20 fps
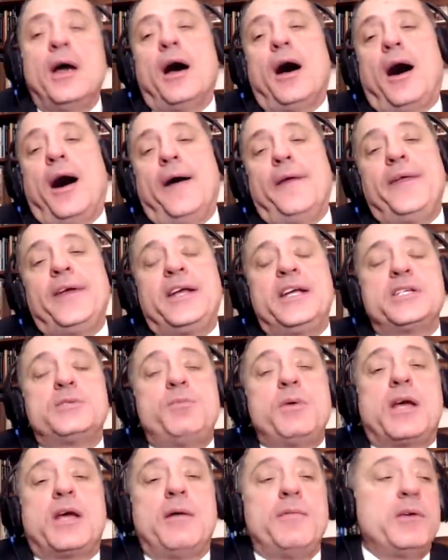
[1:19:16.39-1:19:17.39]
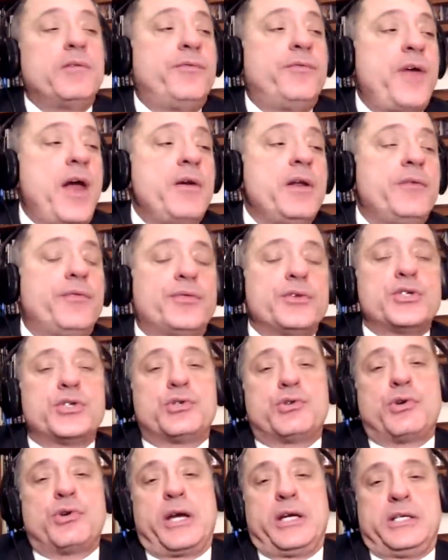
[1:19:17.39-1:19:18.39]
I think he's becoming very
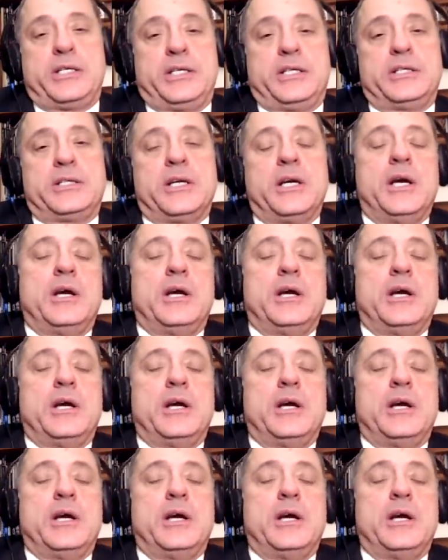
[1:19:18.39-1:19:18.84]
frustrated